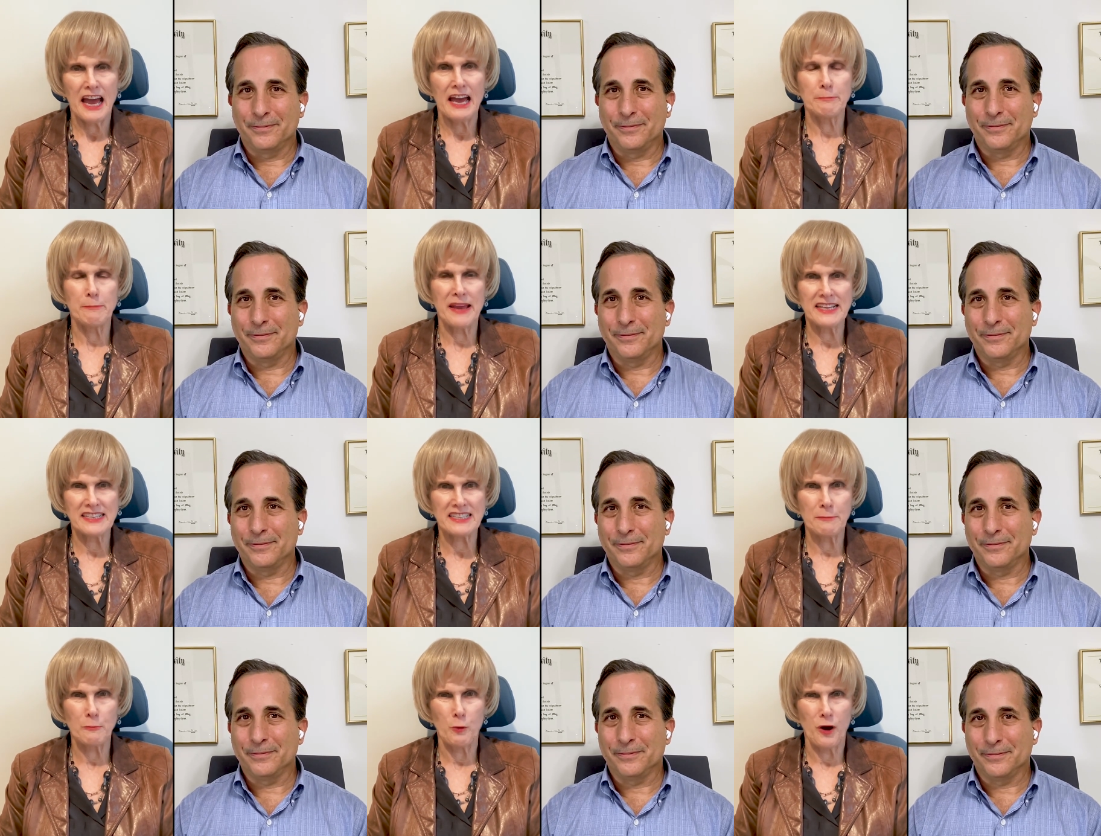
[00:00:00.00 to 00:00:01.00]
Speaker 1: and makes
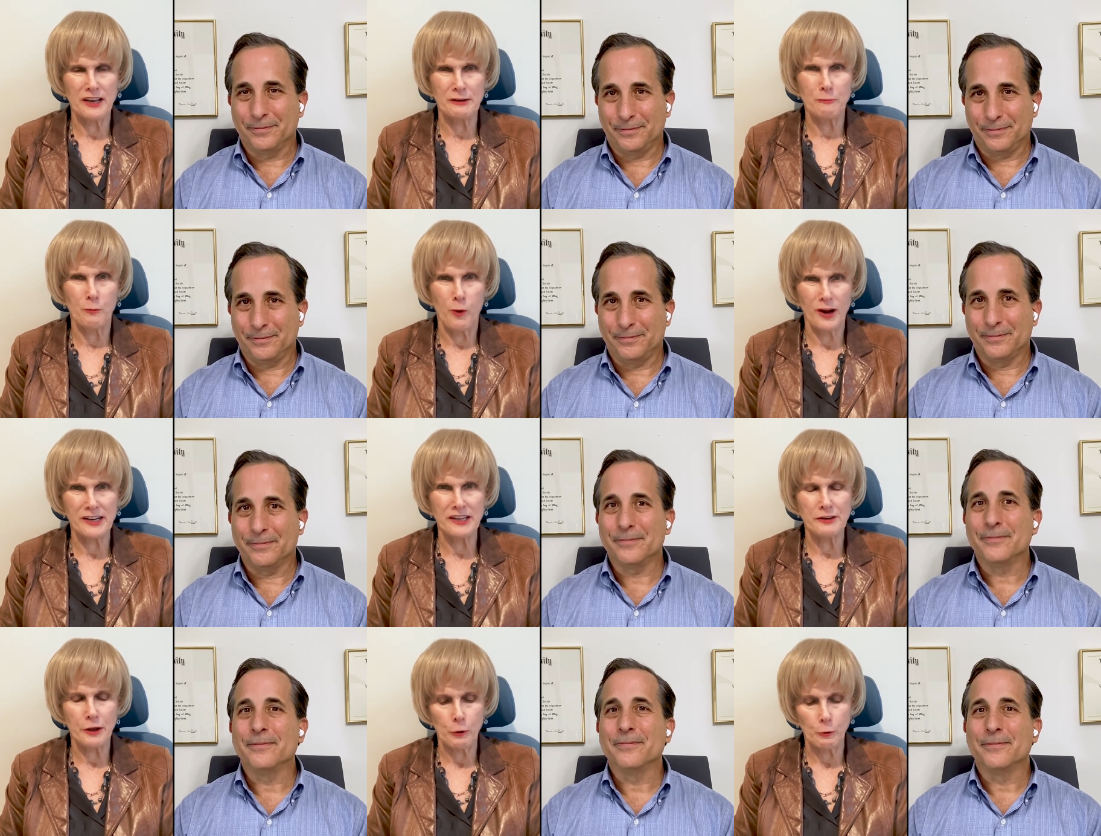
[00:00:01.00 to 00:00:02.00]
someone want to
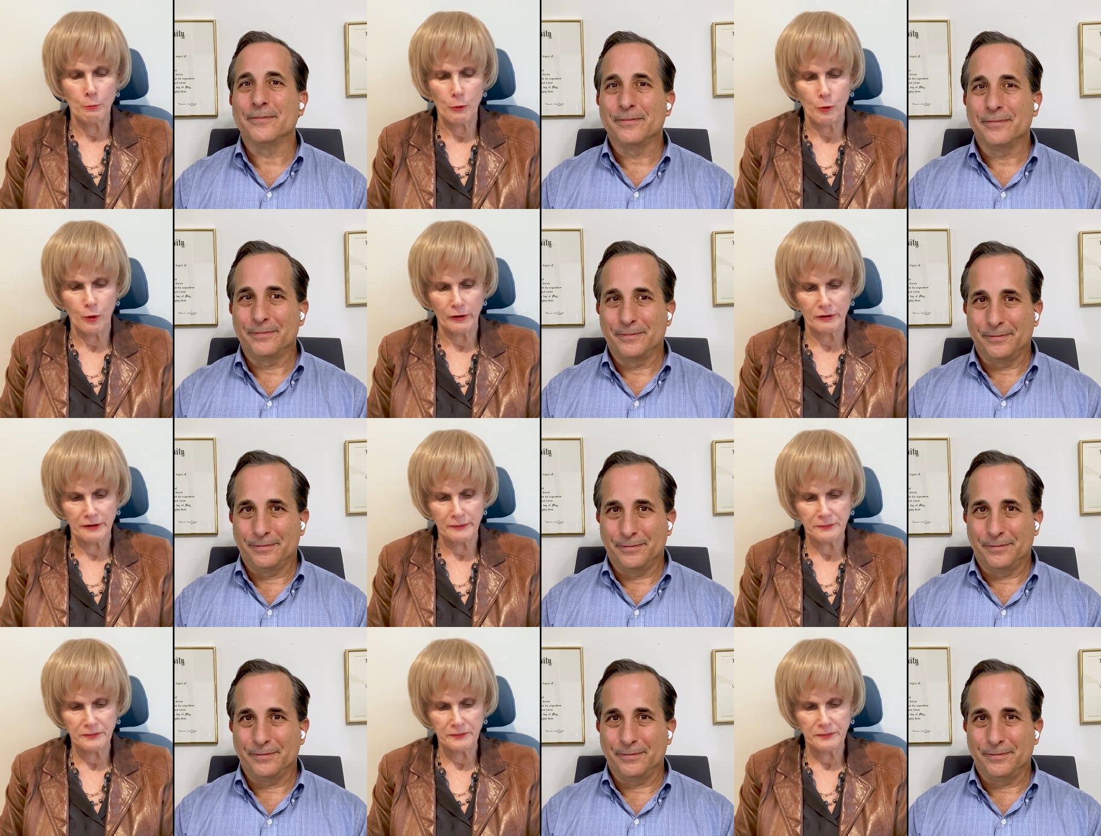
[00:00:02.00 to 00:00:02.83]
know more.